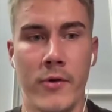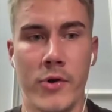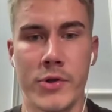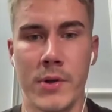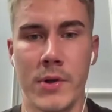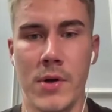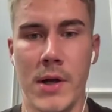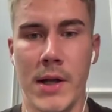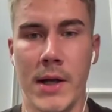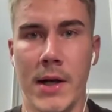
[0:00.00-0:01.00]
of course we
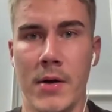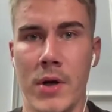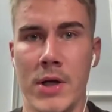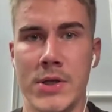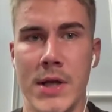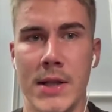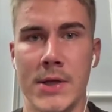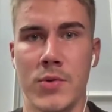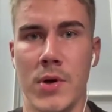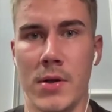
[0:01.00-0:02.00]
do, and I can arrange that
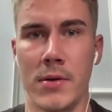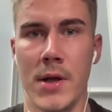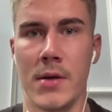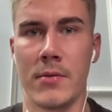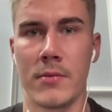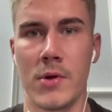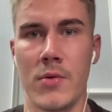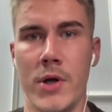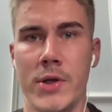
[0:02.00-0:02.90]
as well. Yeah, no